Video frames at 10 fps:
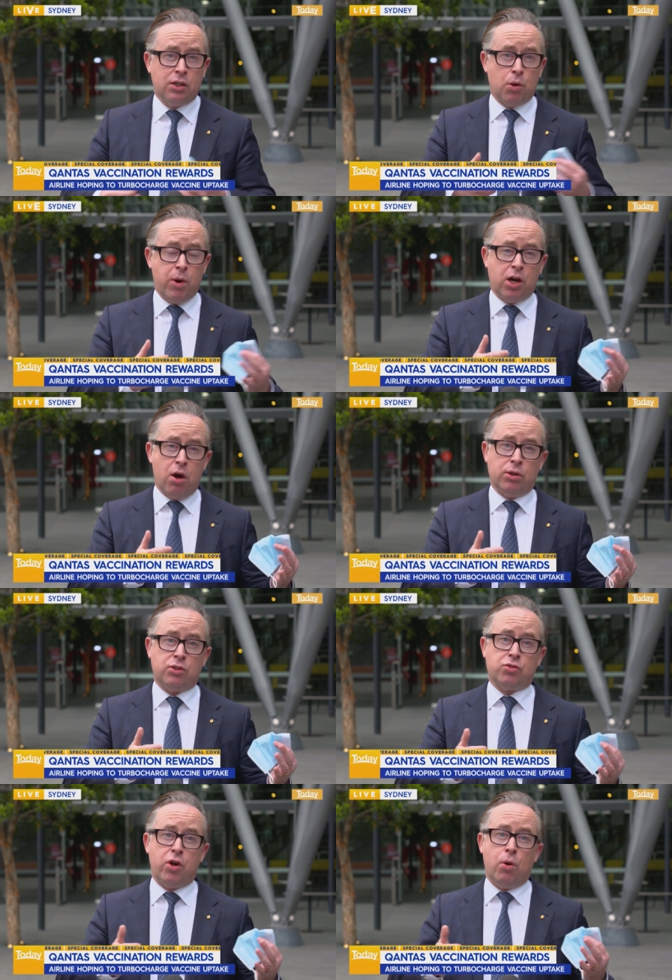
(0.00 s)
So we're going
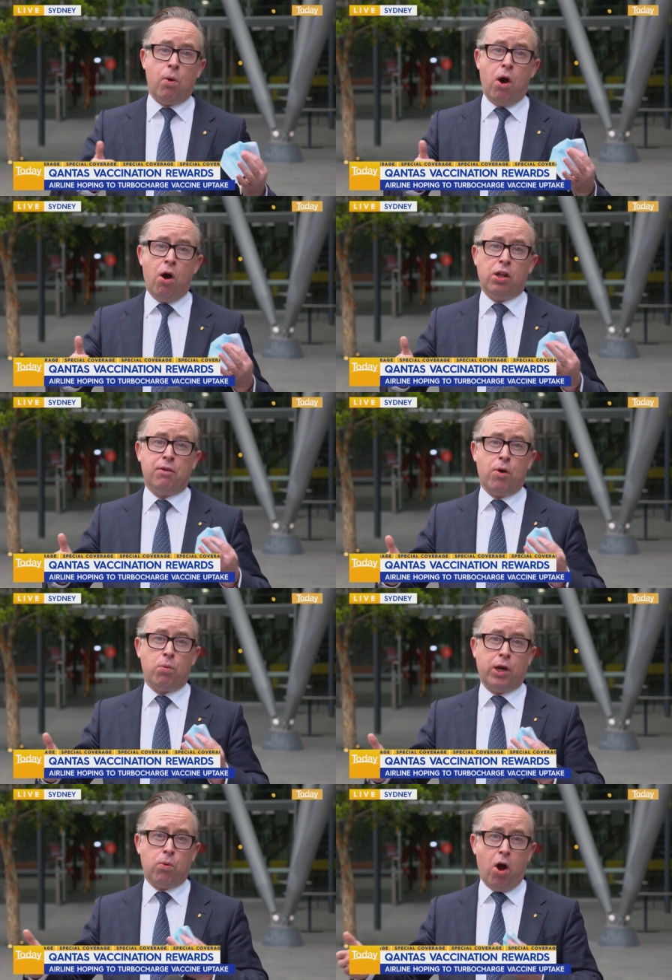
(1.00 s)
through all of our
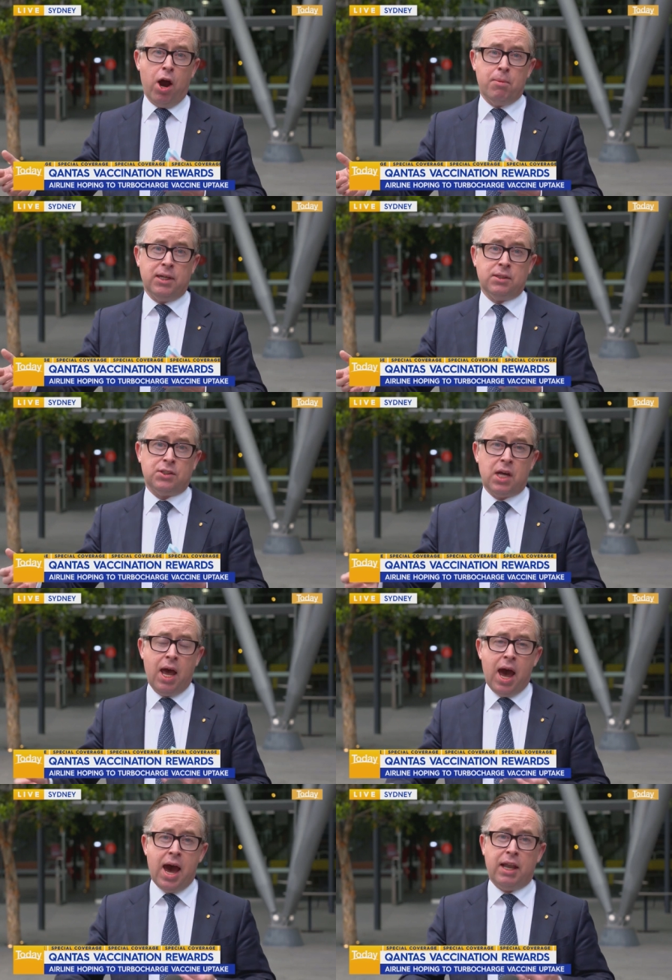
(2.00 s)
requirements,
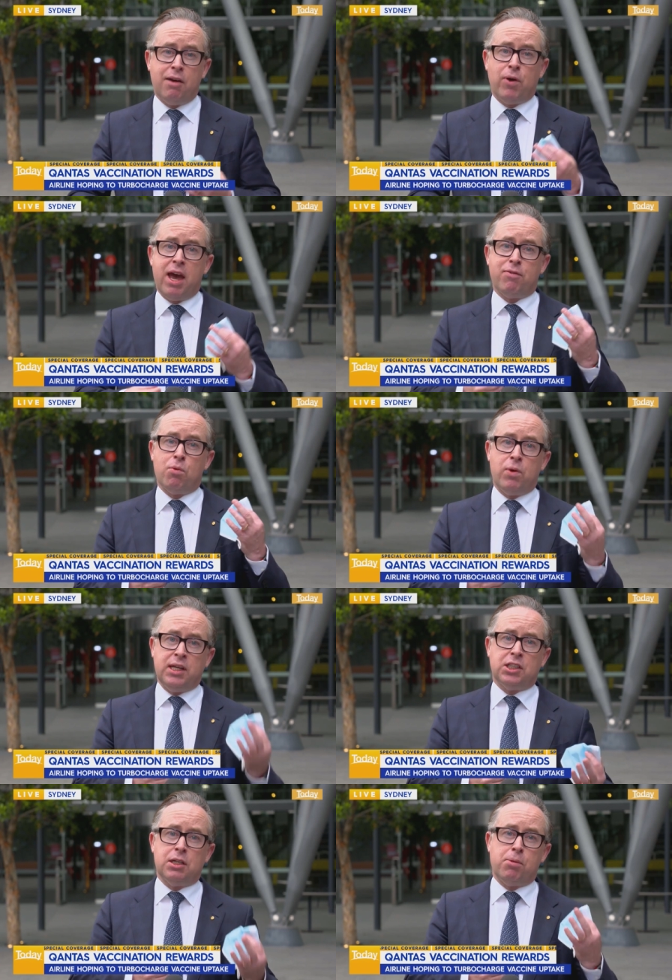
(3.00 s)
and if we have a
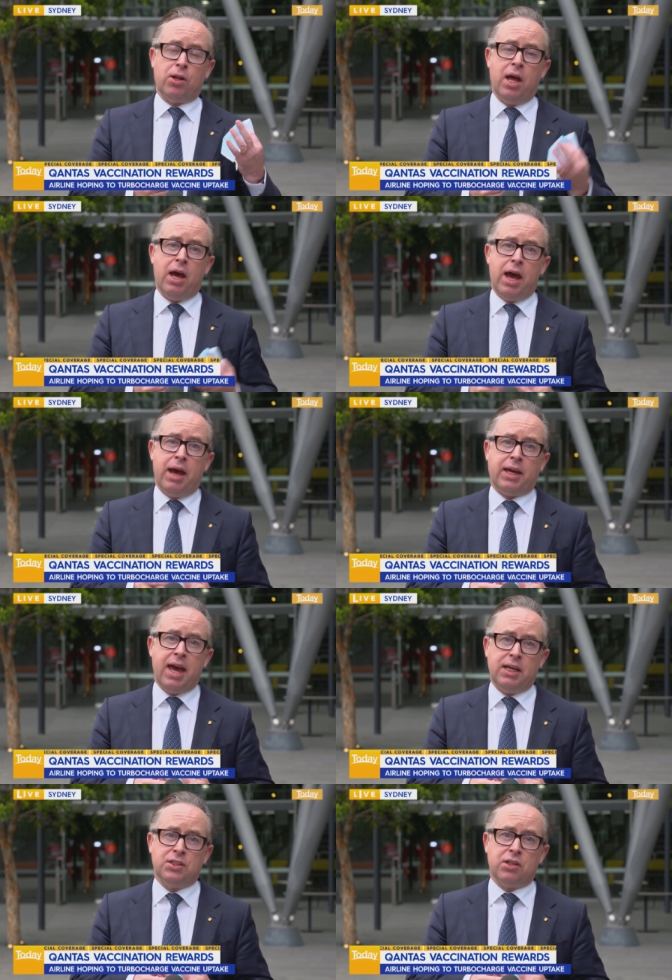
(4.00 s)
reasonable
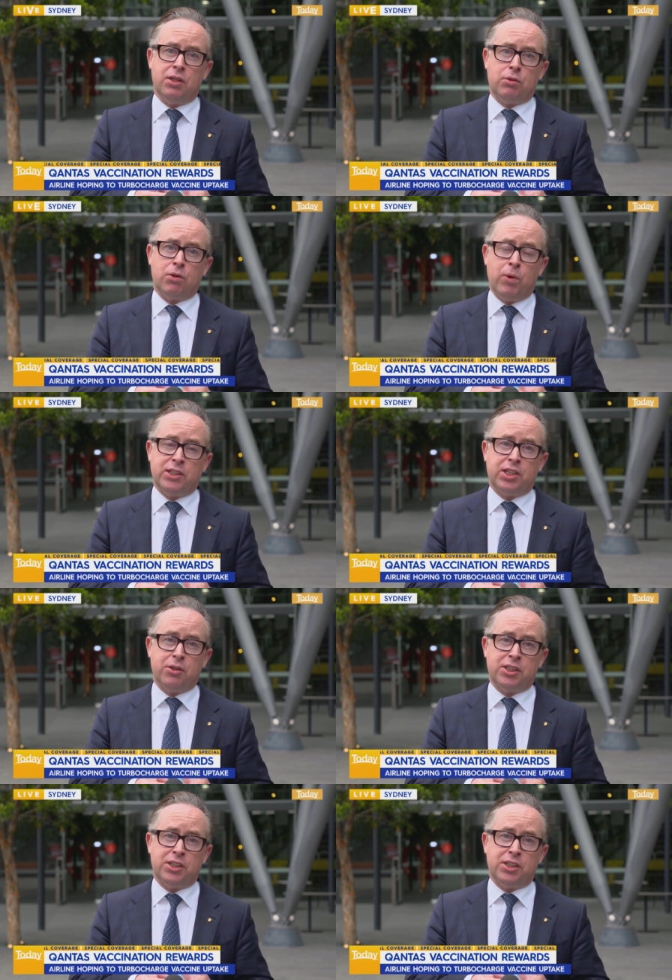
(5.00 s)
case on which to